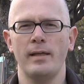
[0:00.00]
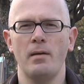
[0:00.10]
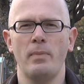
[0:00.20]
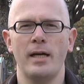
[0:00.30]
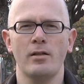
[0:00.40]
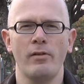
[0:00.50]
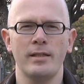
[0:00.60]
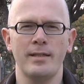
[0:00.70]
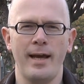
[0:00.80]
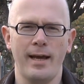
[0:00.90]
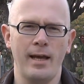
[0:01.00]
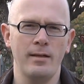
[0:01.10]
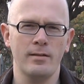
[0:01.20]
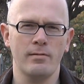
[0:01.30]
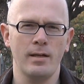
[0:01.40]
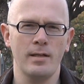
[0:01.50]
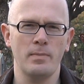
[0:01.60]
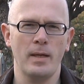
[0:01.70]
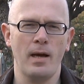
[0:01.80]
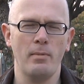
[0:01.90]
the impact on the tech industry is
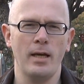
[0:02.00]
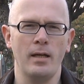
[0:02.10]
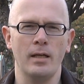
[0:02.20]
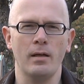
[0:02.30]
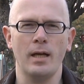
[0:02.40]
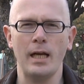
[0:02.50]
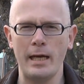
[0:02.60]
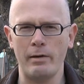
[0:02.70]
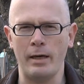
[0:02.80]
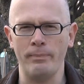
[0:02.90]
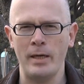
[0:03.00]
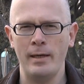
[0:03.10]
becoming a little clearer.